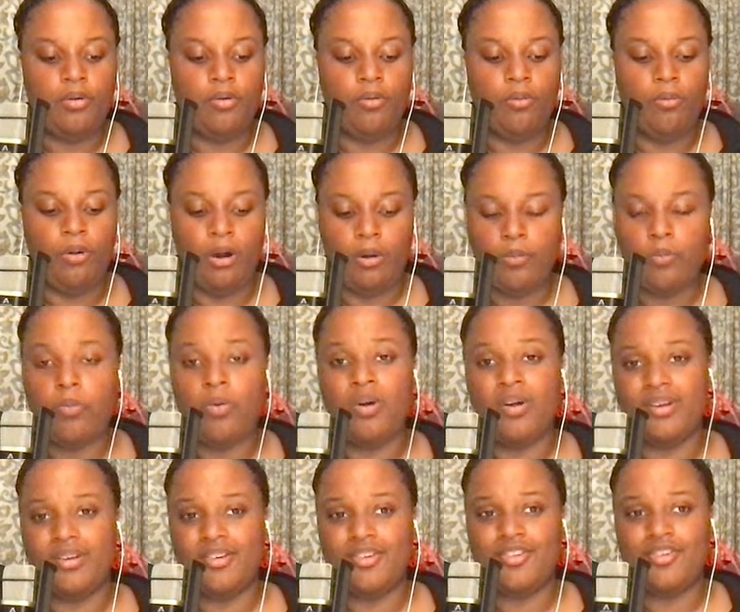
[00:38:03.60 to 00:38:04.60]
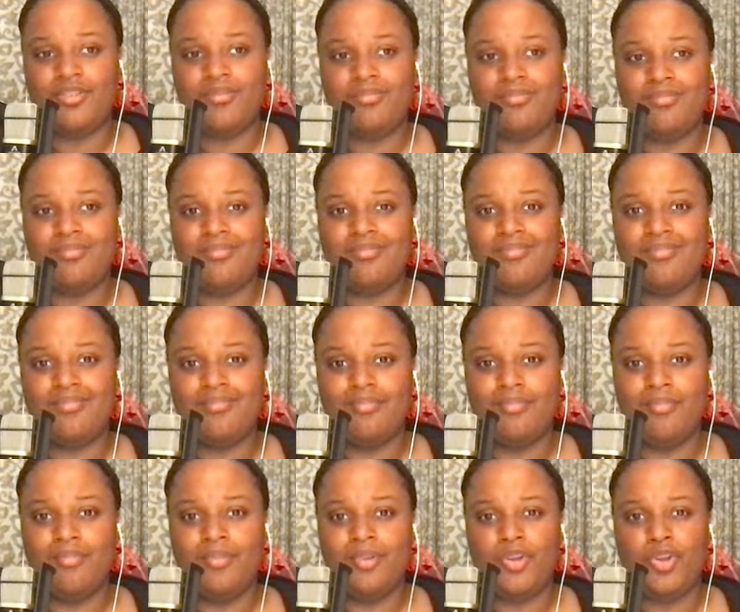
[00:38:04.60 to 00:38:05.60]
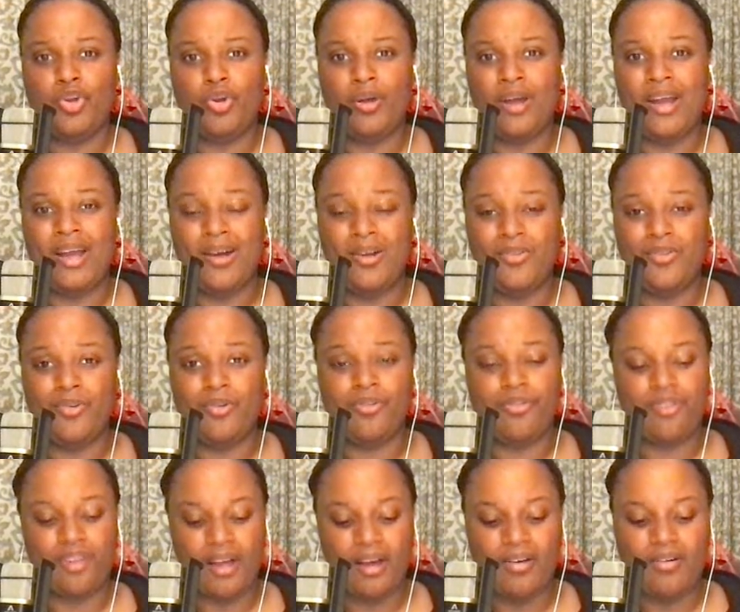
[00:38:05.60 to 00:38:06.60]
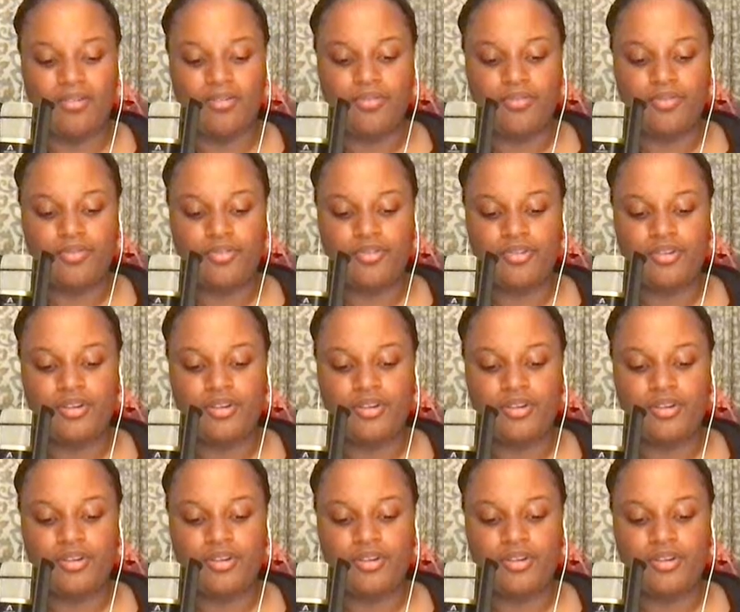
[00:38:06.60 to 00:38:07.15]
What would your elder self